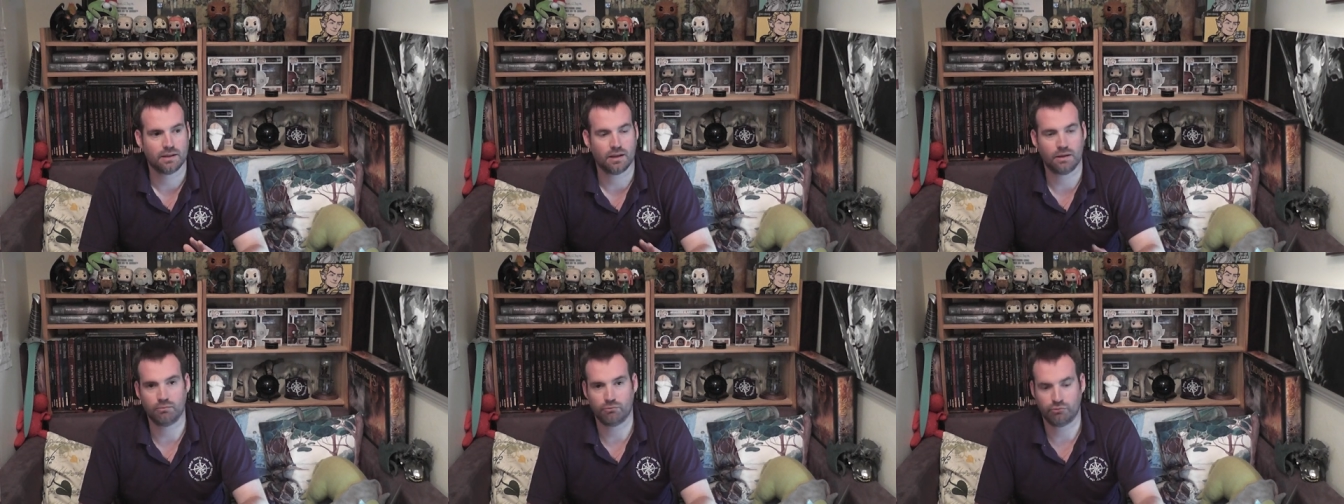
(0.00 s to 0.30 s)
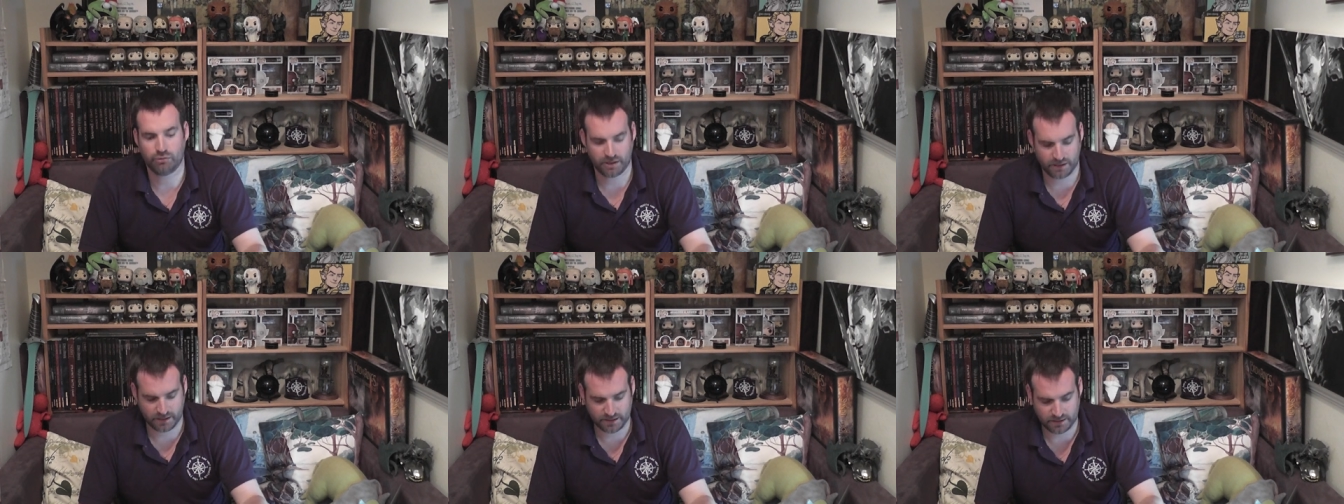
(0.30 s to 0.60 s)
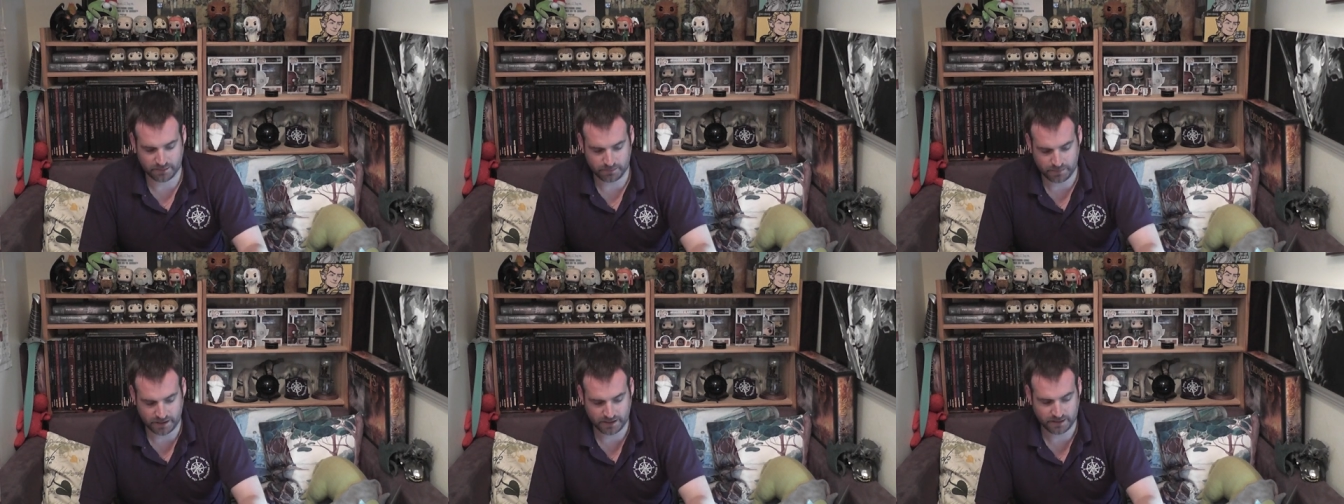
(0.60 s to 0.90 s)
I'm ready
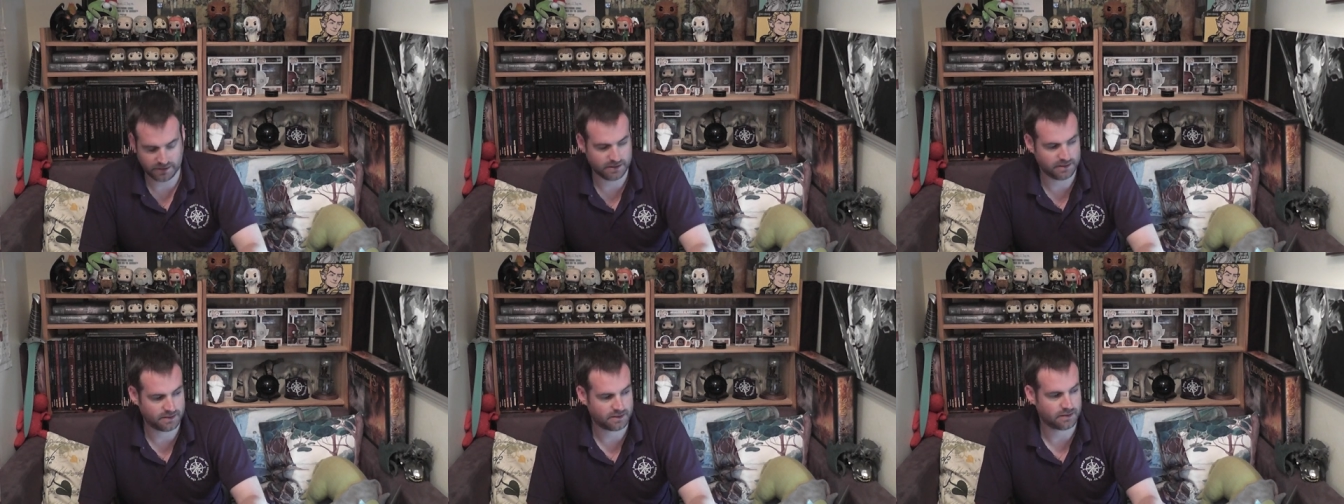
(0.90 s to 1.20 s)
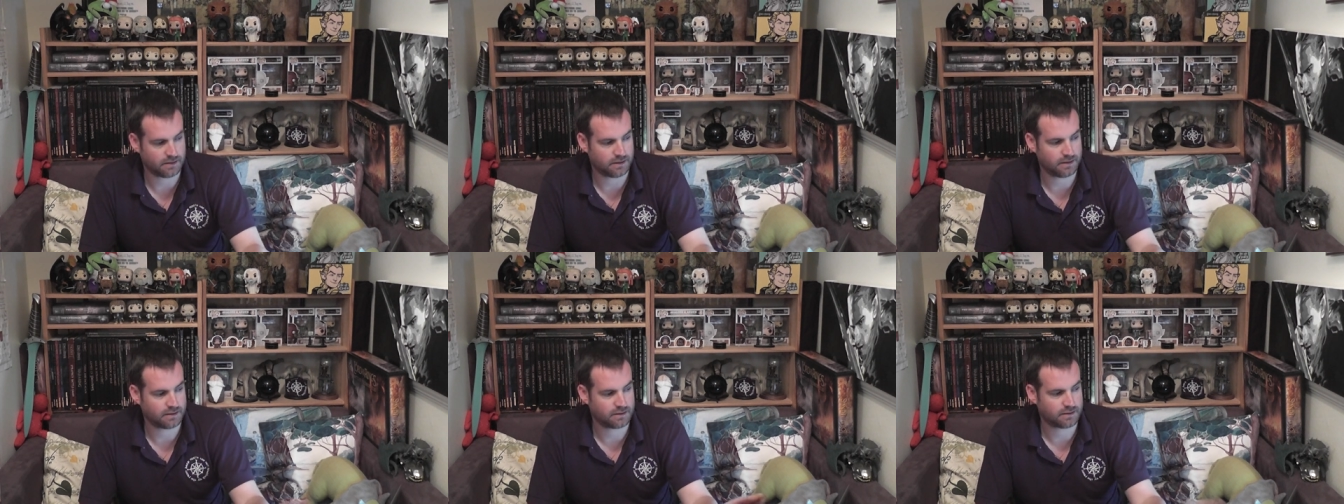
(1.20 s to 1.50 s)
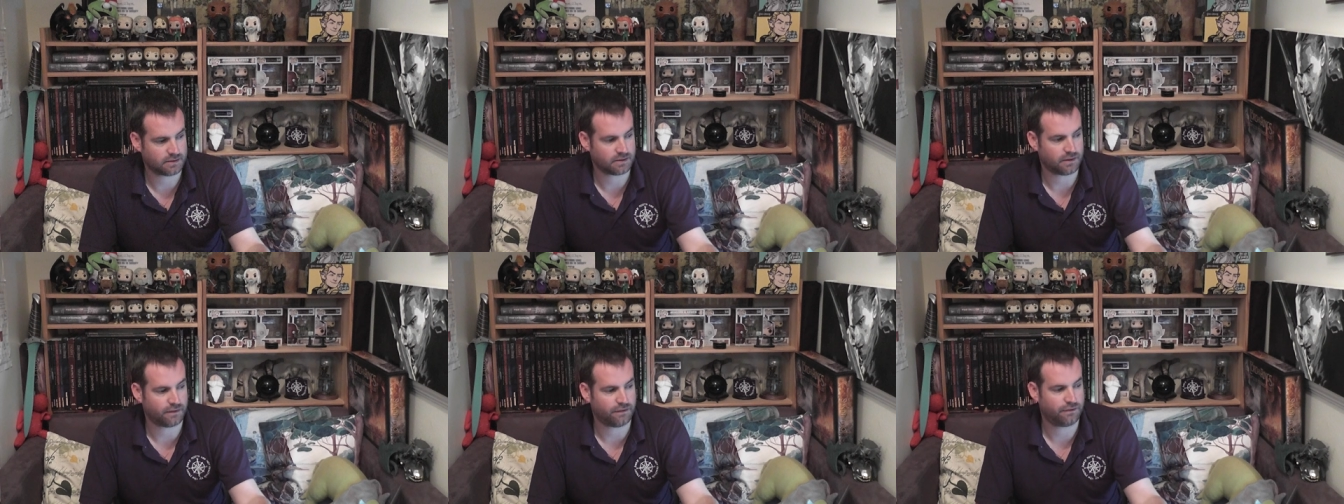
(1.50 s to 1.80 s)
to paint these guys
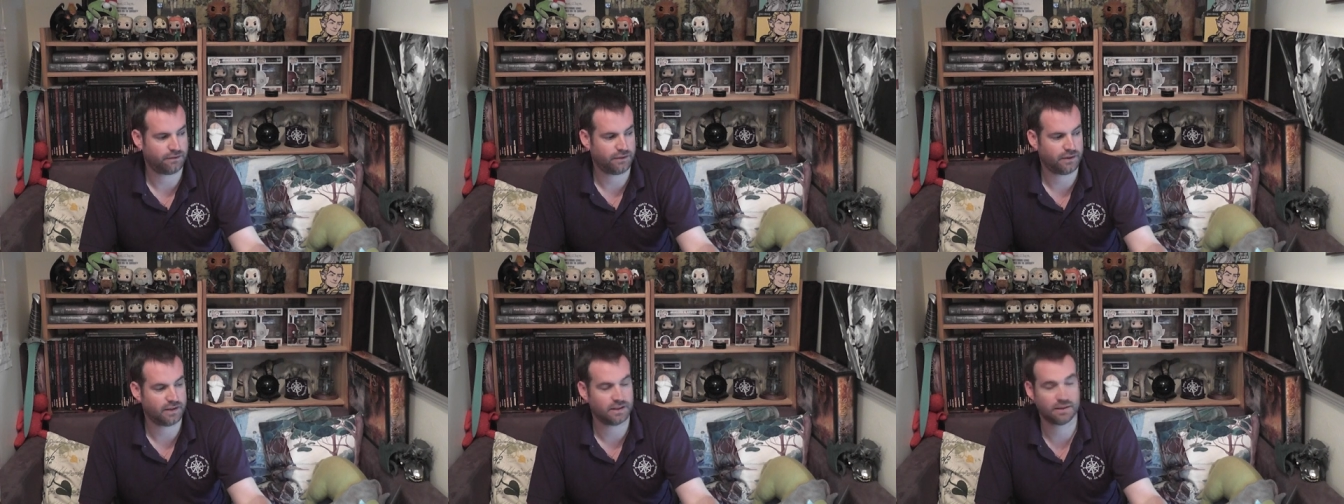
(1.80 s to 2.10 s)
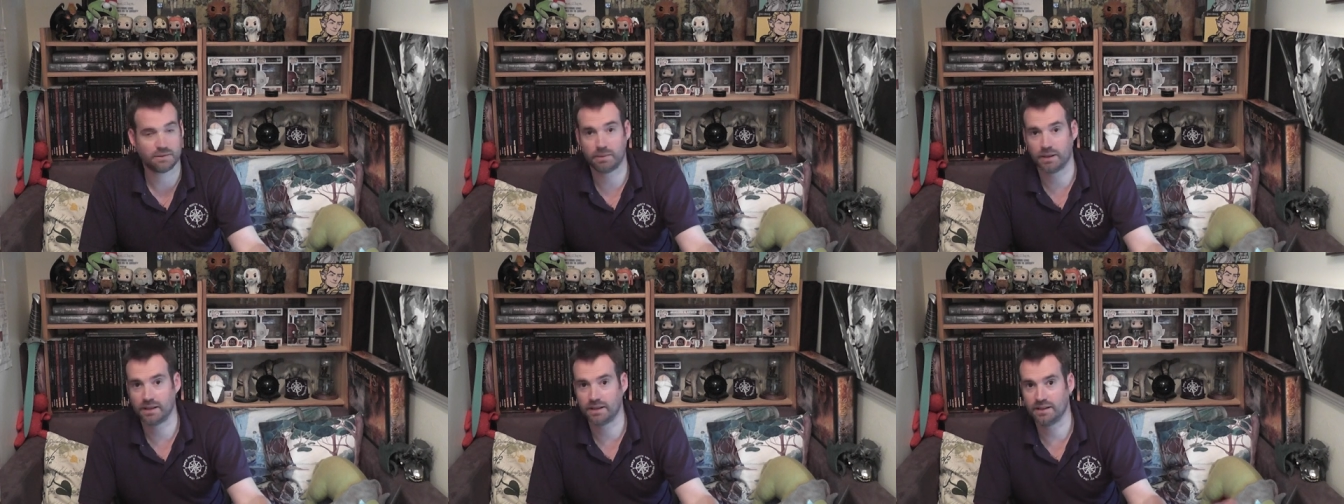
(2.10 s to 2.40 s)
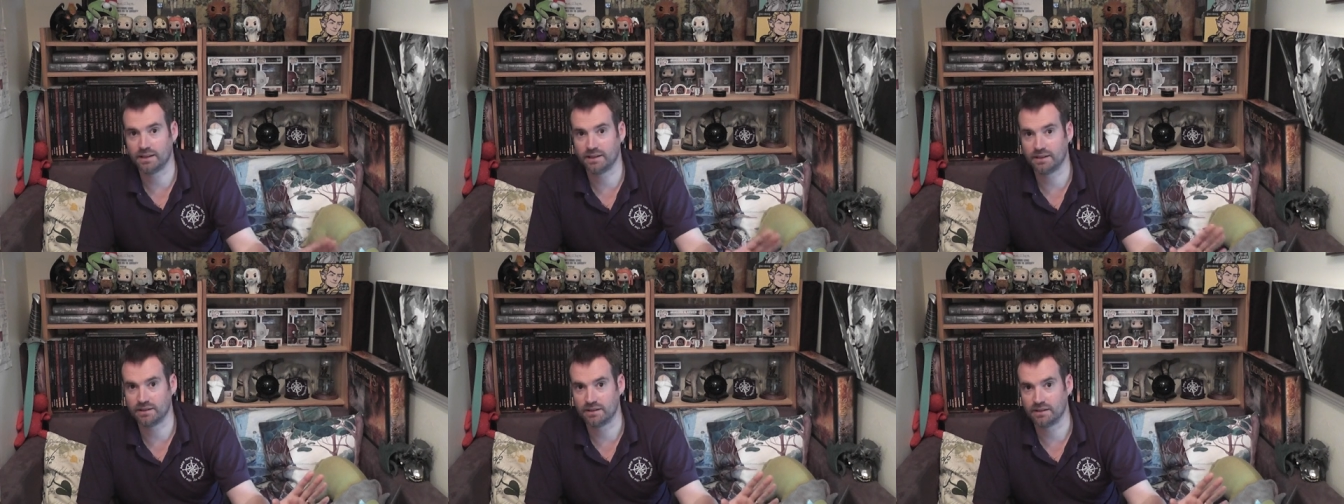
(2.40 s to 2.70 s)
because I finished
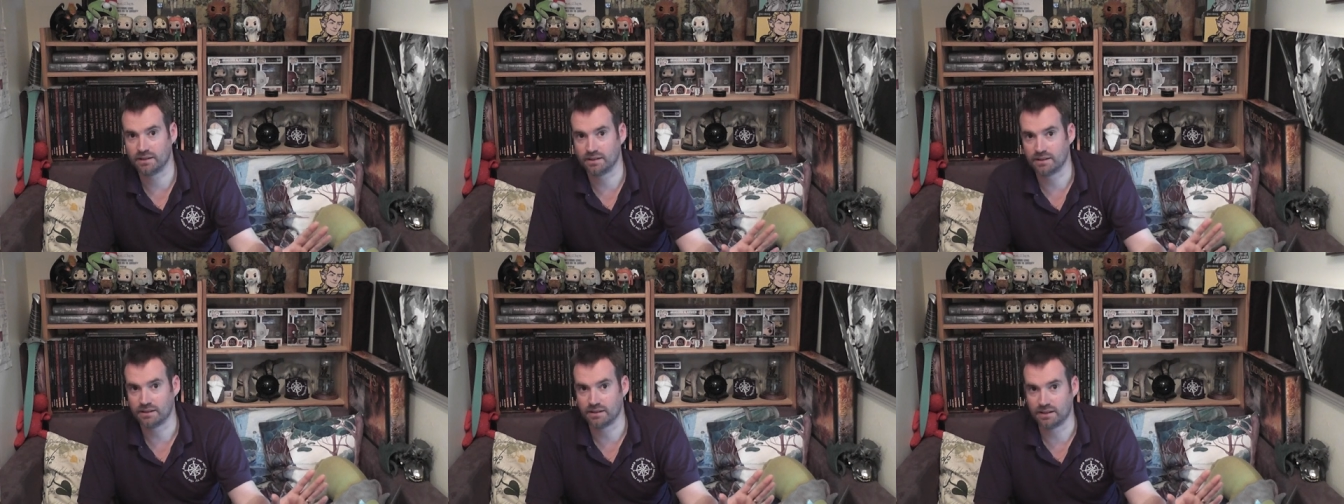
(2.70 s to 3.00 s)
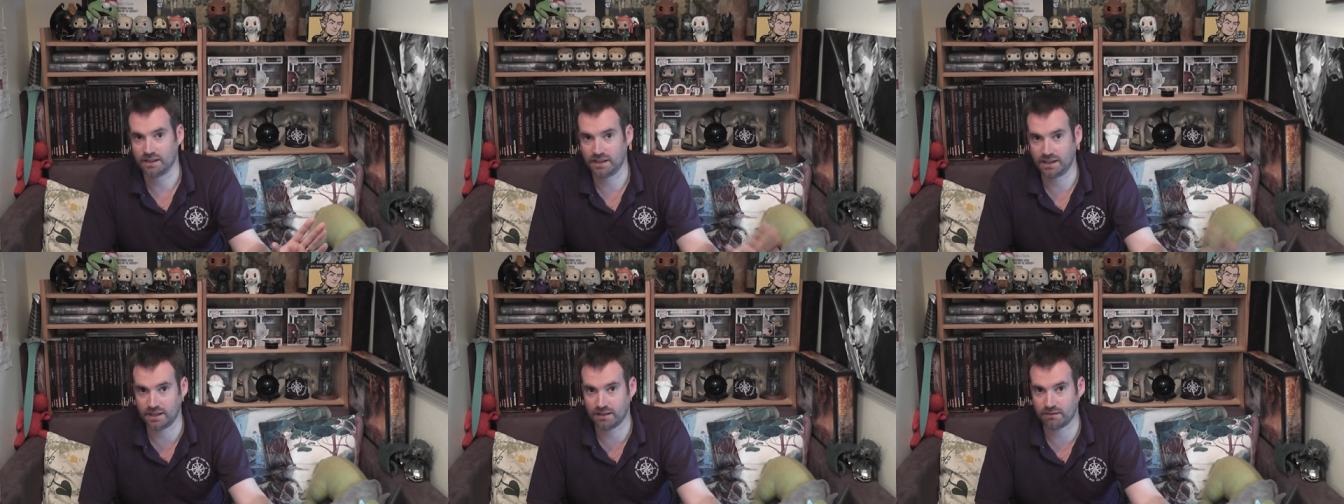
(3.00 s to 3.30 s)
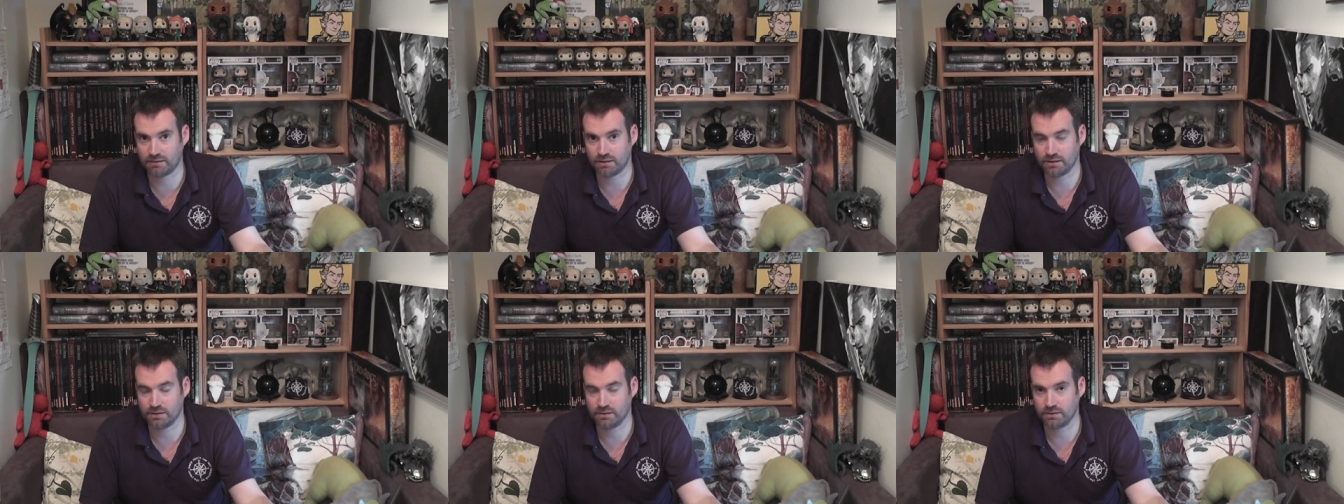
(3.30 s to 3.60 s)
painting the
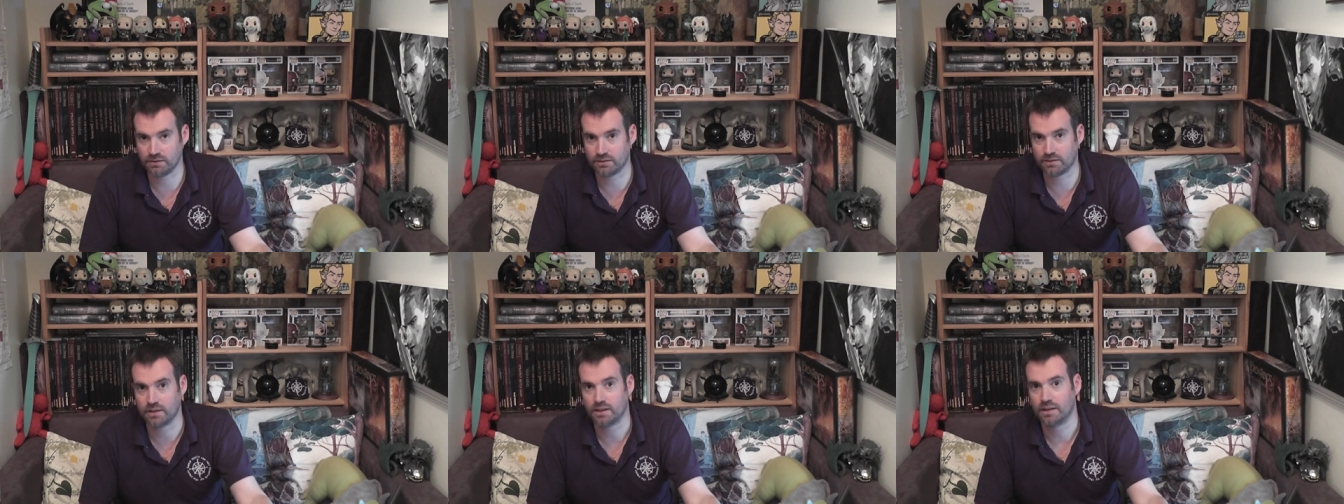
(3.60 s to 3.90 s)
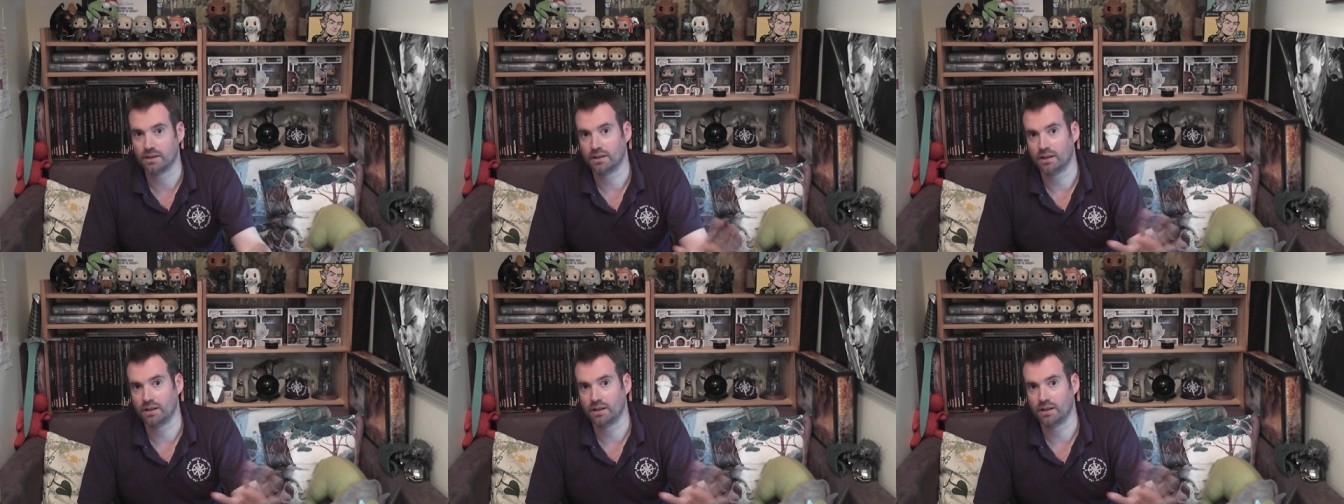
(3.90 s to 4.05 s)
heroes,